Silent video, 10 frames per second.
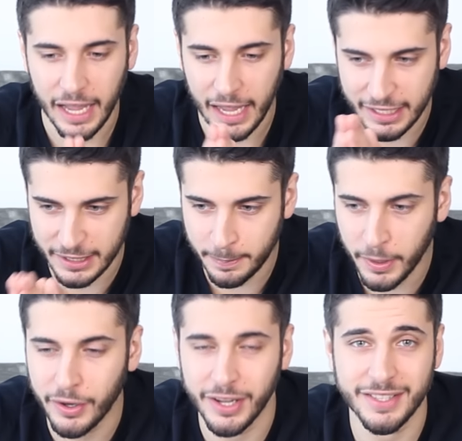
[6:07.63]

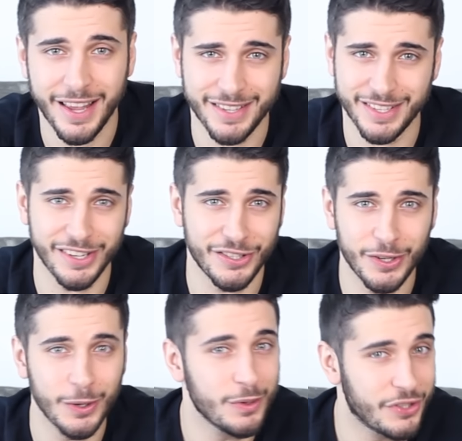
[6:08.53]
experience as an
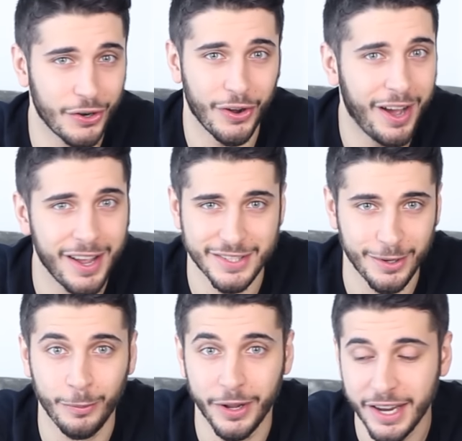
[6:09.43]
excuse to not hire
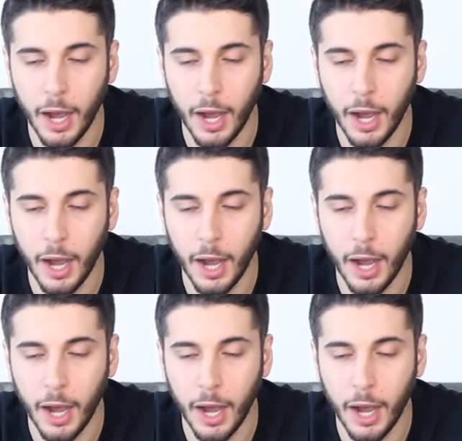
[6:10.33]
someone.